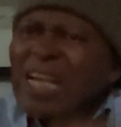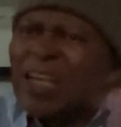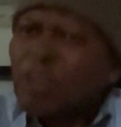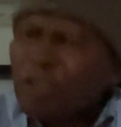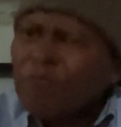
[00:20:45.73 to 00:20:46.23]

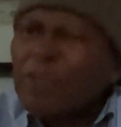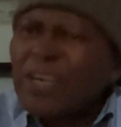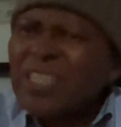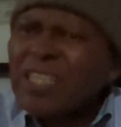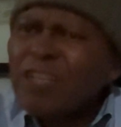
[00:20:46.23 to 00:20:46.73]

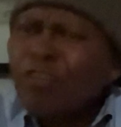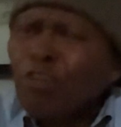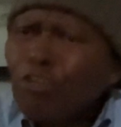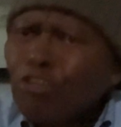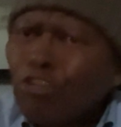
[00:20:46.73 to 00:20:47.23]
Glossopharyngeal is
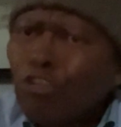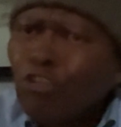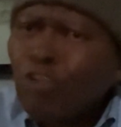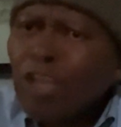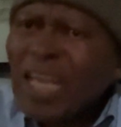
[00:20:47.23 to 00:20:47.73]
also
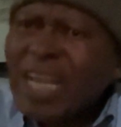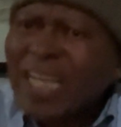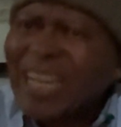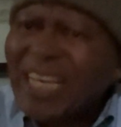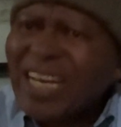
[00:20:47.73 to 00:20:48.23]
a
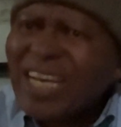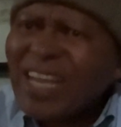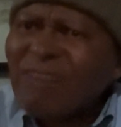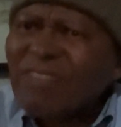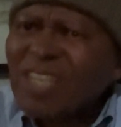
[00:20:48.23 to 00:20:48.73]
cranial
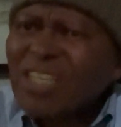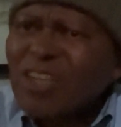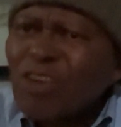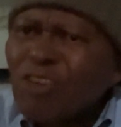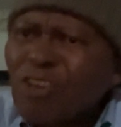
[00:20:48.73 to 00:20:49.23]
nerve that
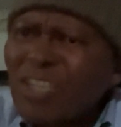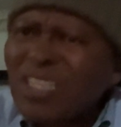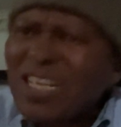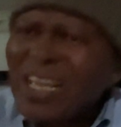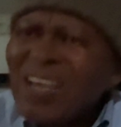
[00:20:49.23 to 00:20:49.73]

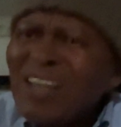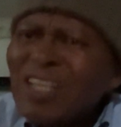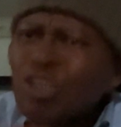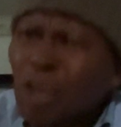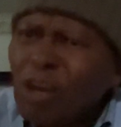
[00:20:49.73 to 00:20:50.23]
controls
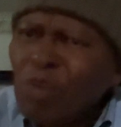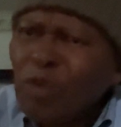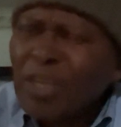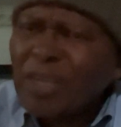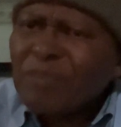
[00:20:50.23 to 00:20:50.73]

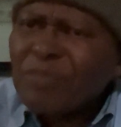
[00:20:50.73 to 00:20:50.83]
swallowing.